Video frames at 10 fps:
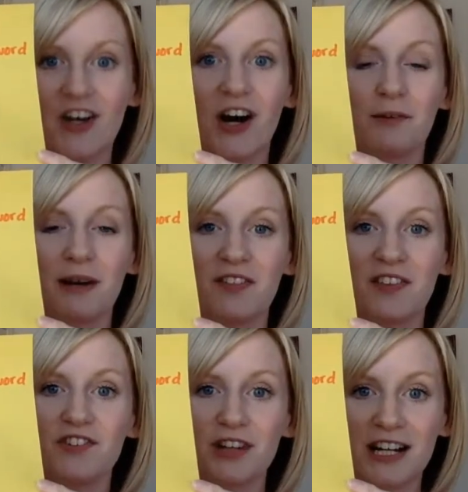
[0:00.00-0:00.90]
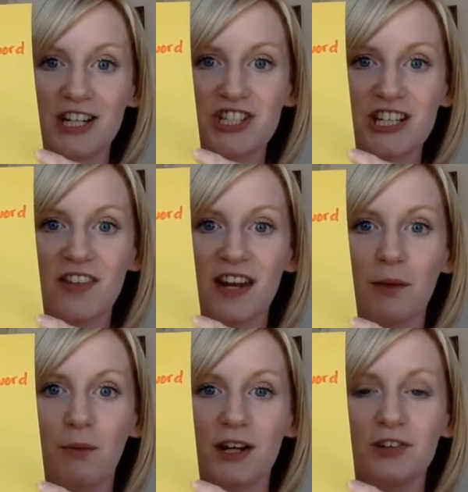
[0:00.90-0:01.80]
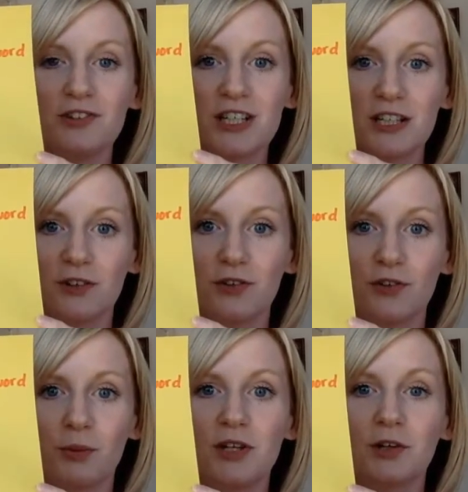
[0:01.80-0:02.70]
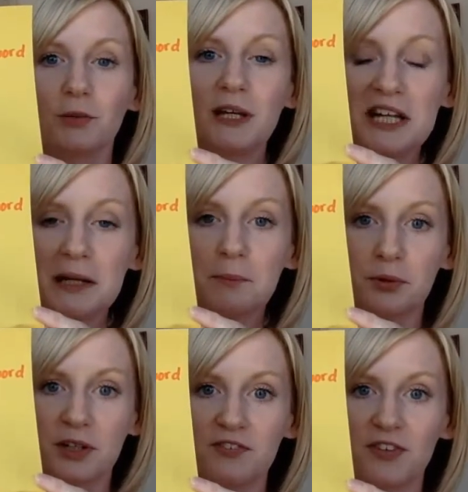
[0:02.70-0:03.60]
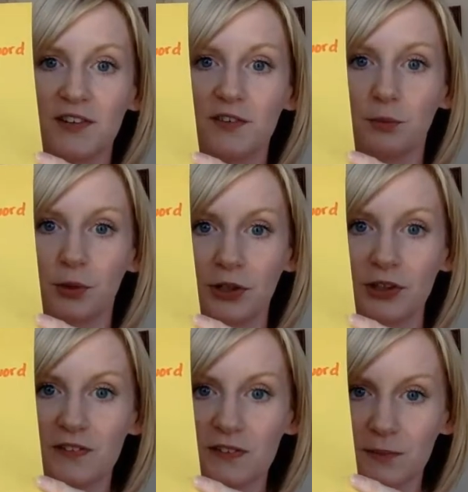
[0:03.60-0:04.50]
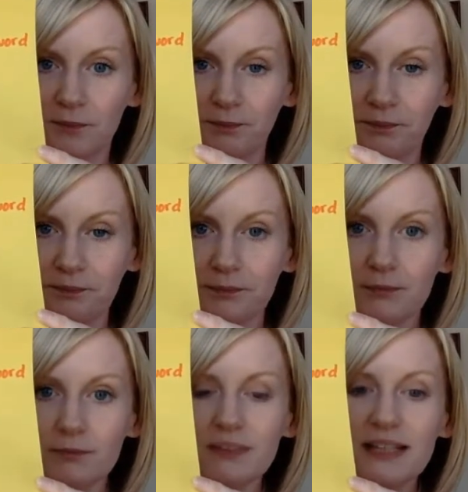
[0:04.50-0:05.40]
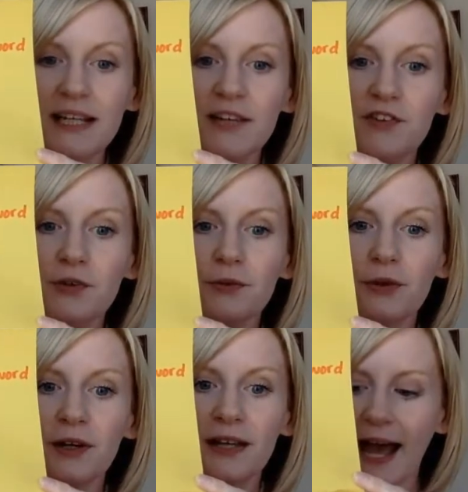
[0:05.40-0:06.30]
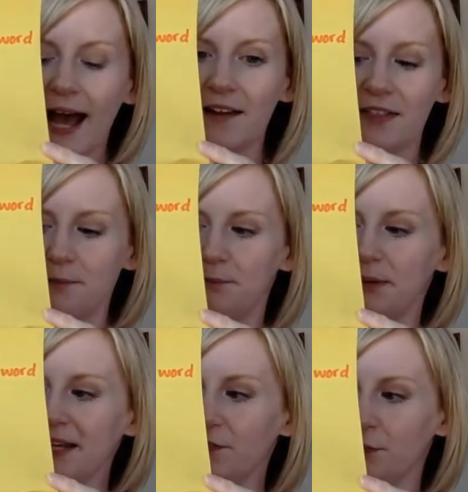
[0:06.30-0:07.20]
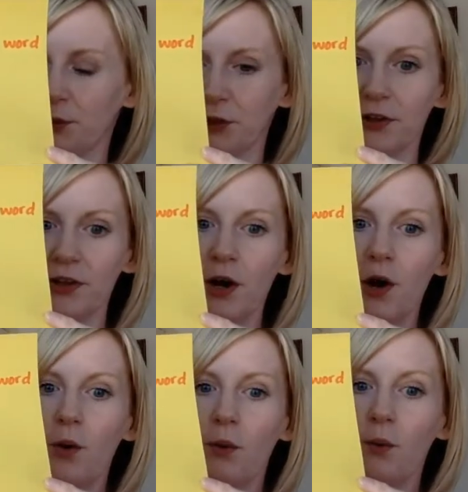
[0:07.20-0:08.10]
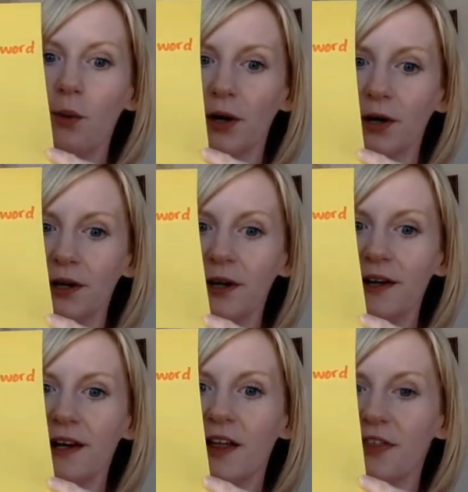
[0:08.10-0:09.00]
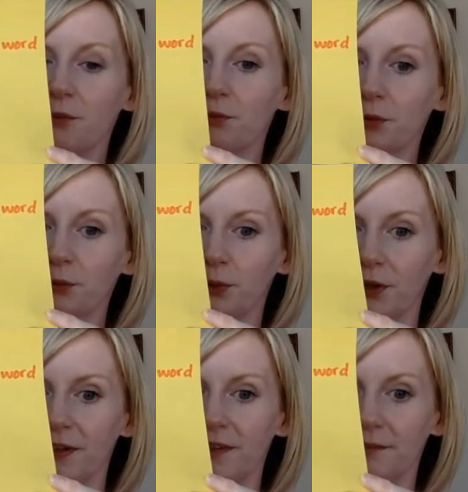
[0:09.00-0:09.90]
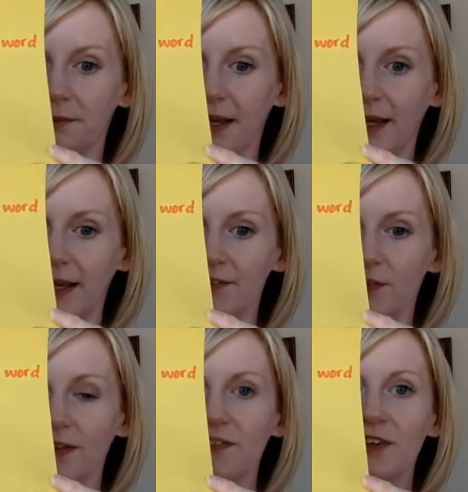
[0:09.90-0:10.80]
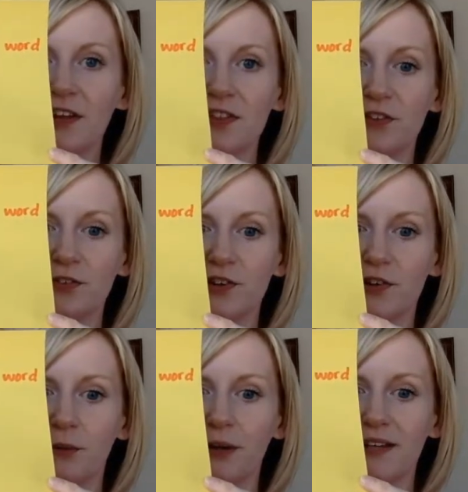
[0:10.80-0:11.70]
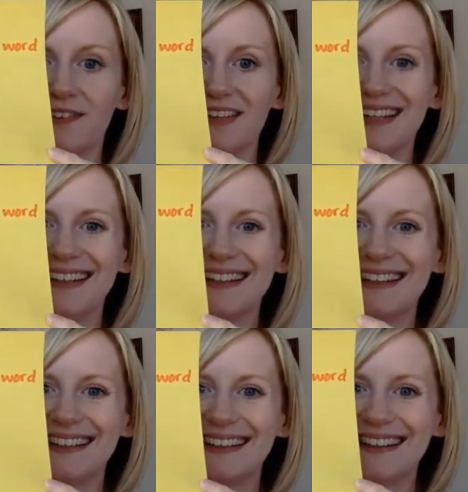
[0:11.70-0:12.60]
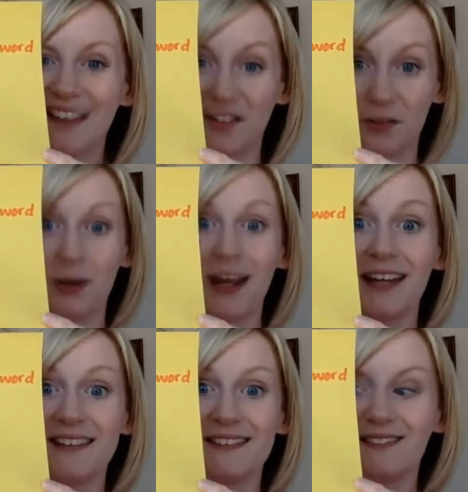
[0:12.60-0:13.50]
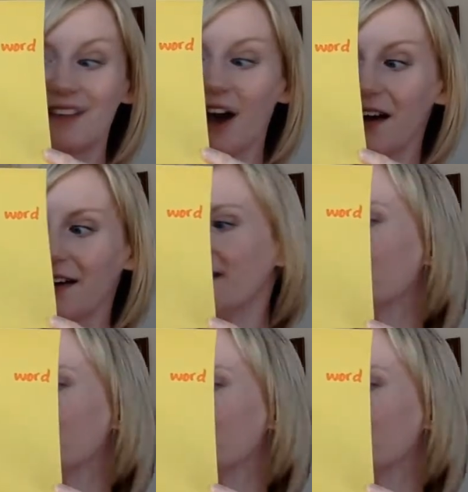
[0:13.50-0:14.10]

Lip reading: All right, the strategy that I want you to use when you're reading prefix words is to look at the base word or the root word. Okay, so let's look at this first one. What is it? That's right, it's lock.